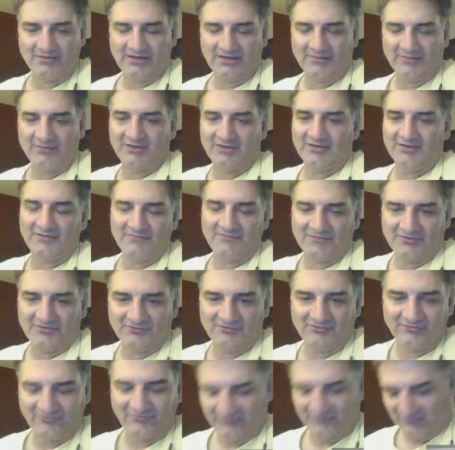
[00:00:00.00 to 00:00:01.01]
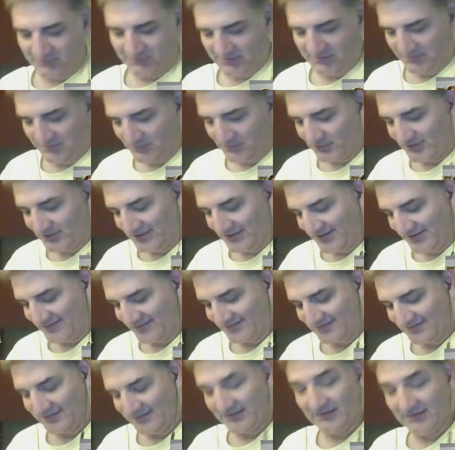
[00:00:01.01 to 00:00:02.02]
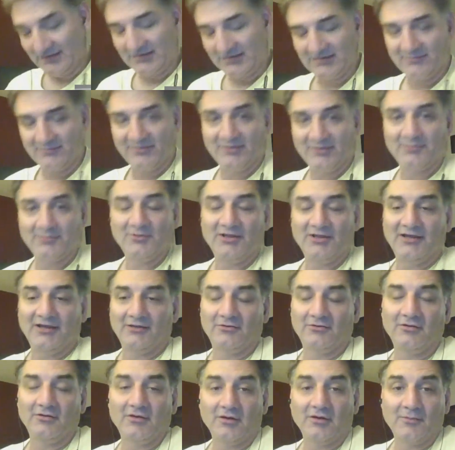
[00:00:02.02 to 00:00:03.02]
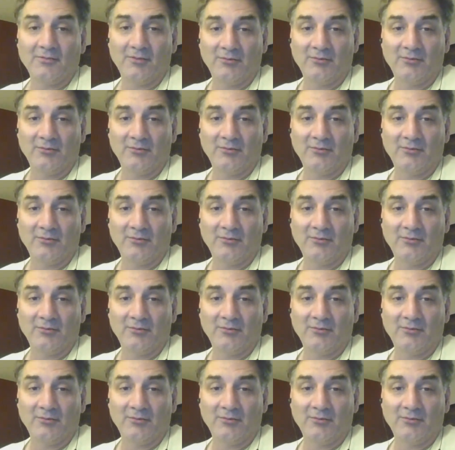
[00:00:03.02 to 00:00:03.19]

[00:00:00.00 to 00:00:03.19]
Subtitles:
at gaming conventions and people ask and they give me a blank look.